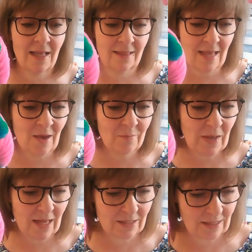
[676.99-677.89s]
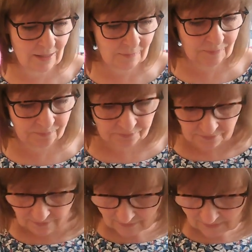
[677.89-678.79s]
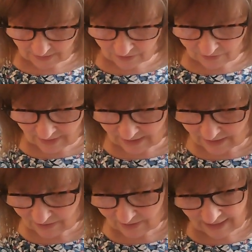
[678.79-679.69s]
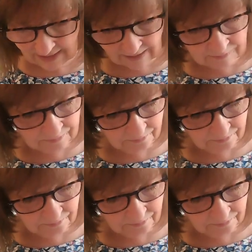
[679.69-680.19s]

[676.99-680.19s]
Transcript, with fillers: and that pattern don't think it's on here